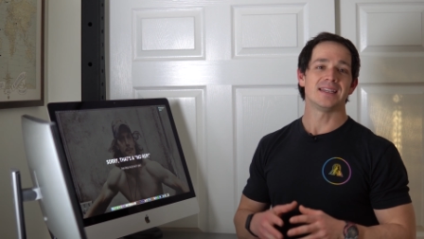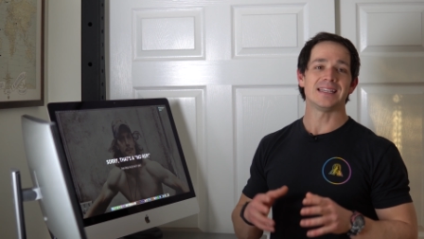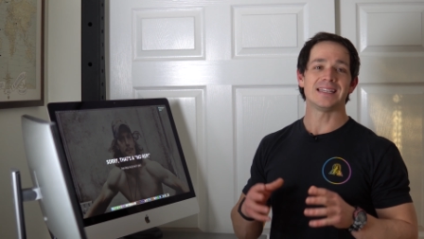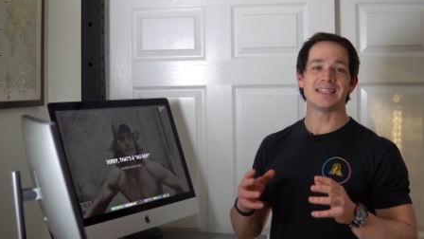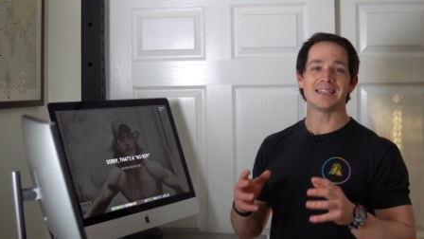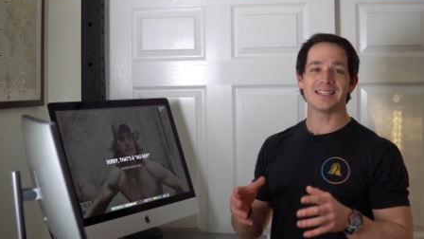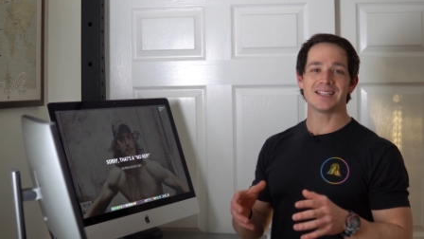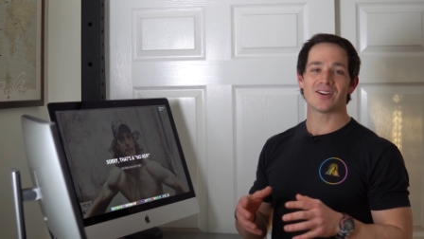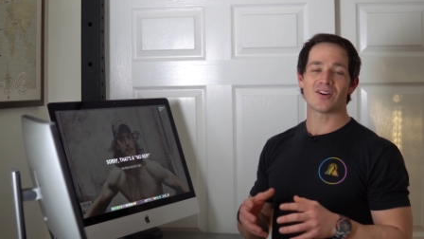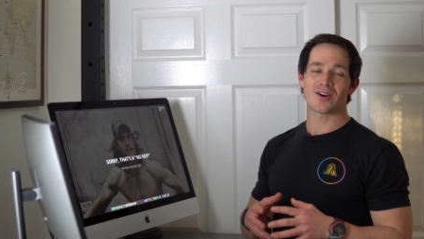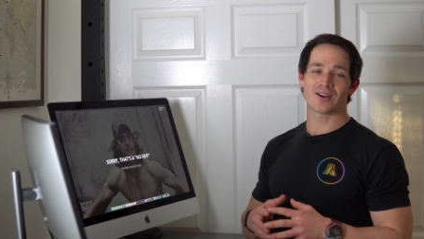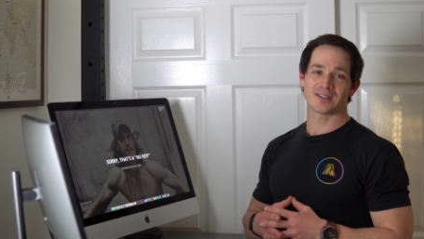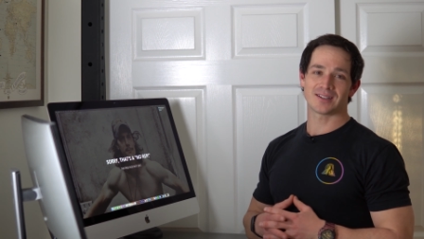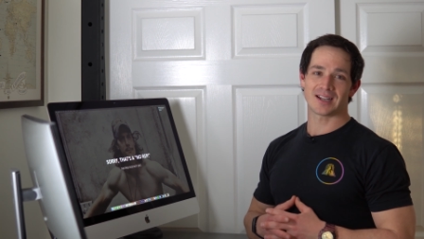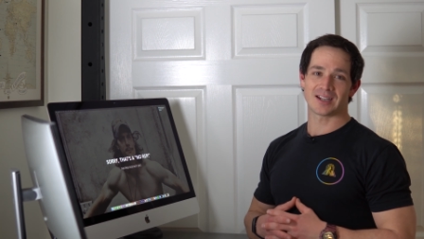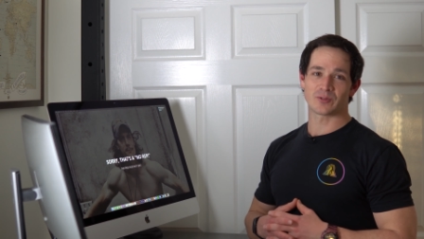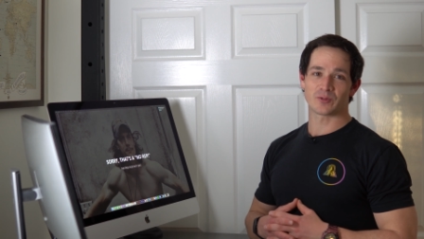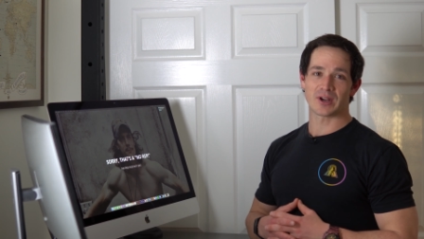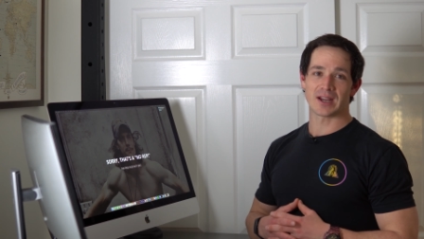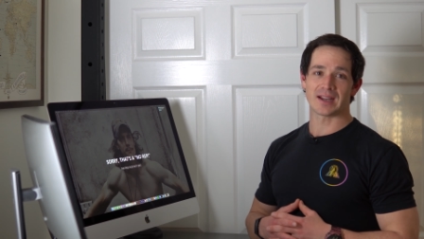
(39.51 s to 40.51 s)
in the
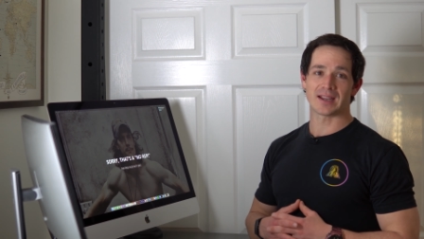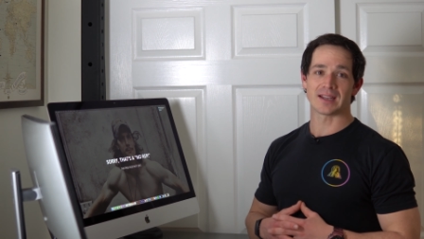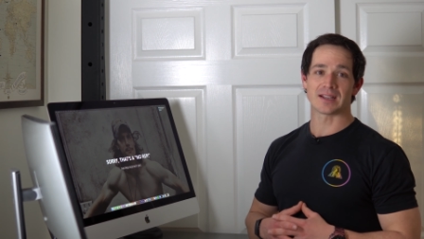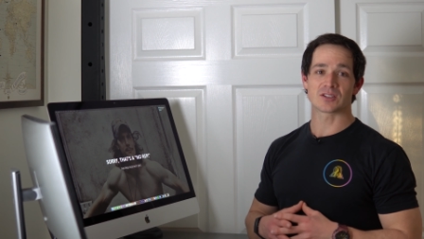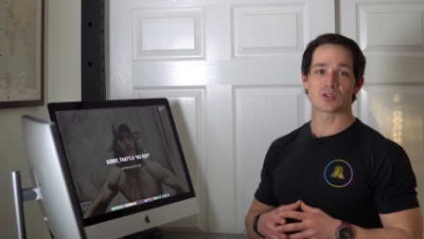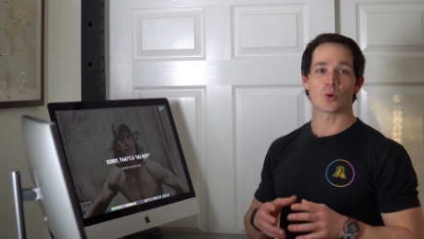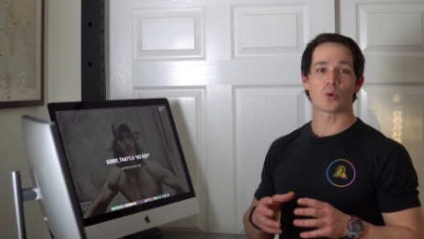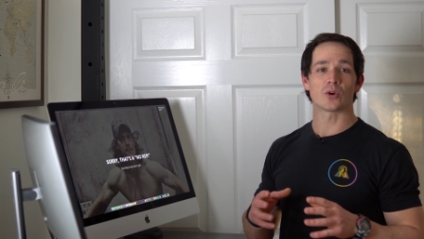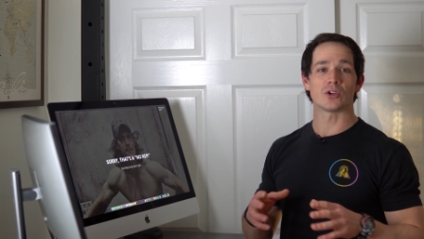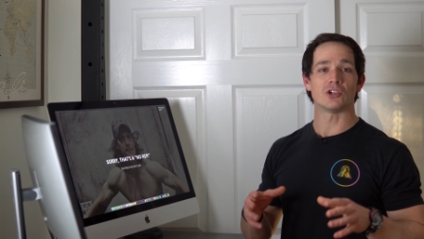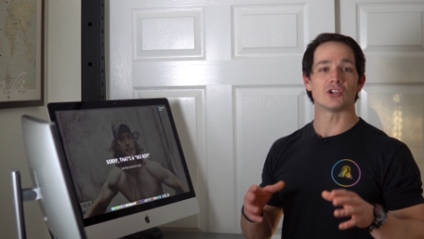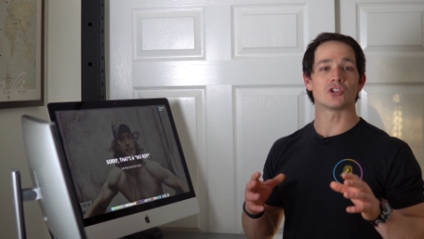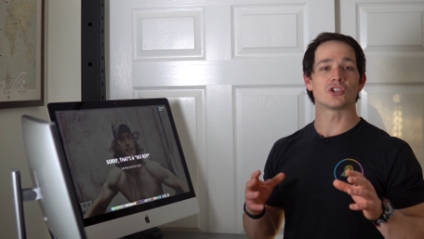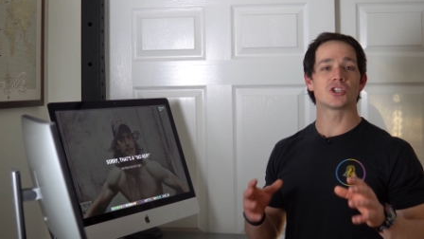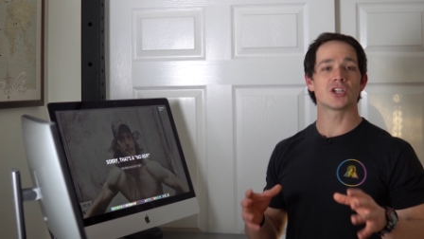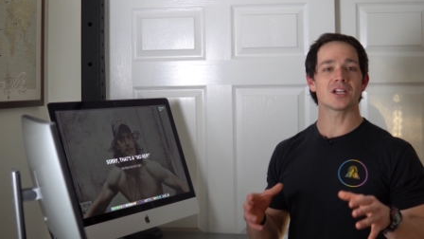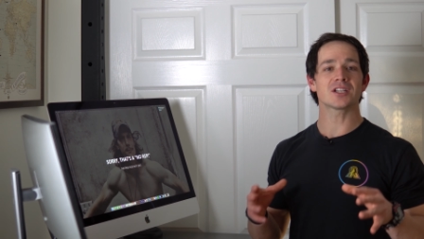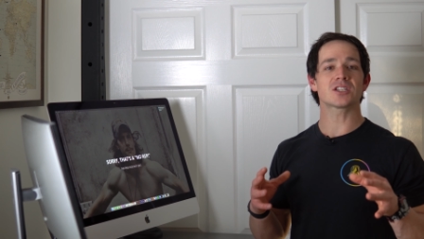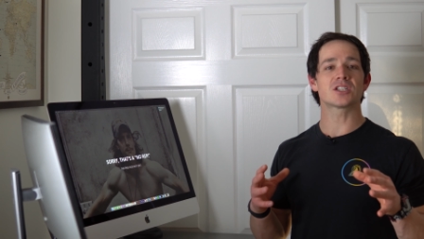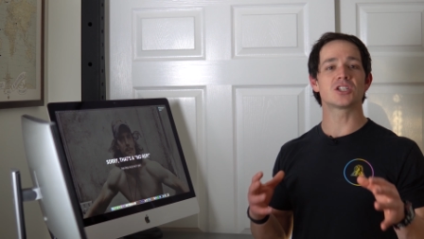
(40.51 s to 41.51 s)
online rankings, or you're
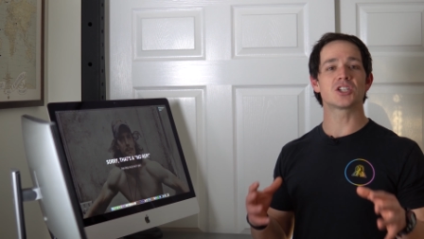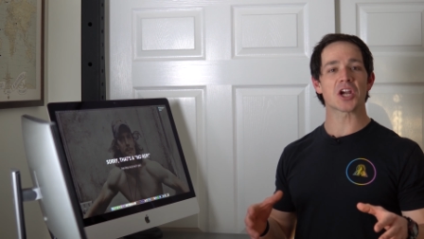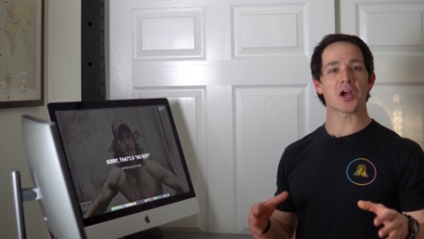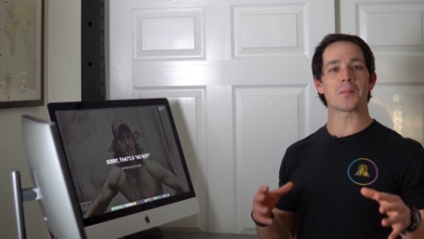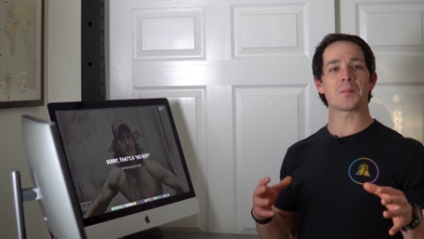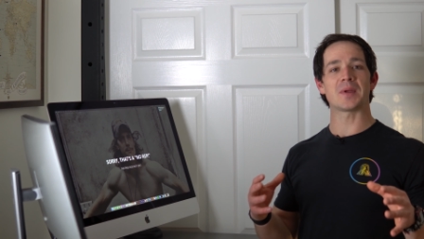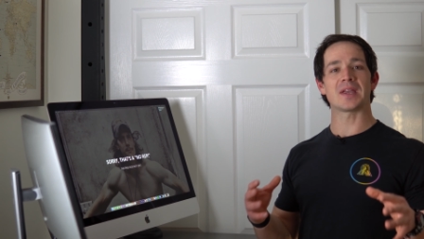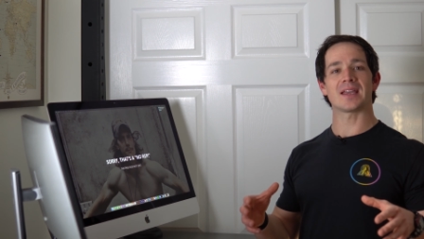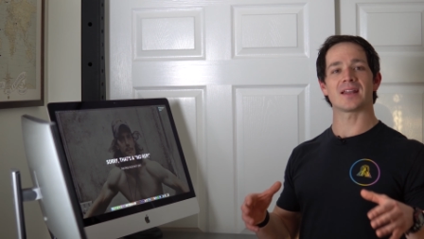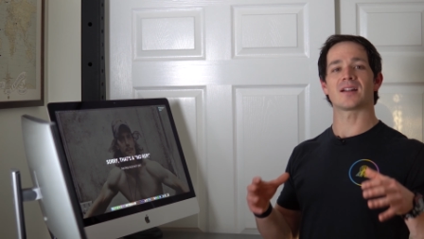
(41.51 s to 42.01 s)
just jumping